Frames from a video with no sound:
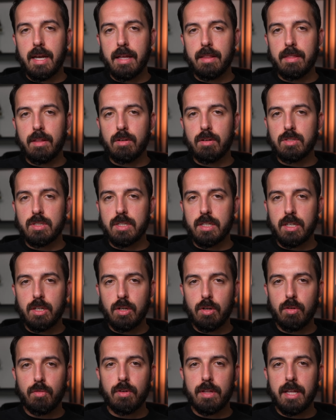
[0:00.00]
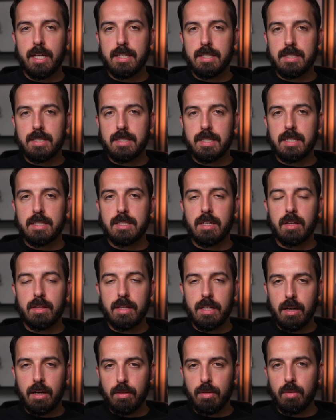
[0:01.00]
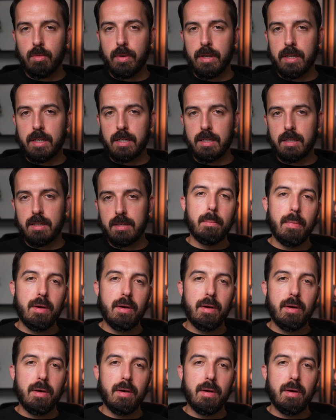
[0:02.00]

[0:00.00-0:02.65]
and there's the cure for that disease on the other wing.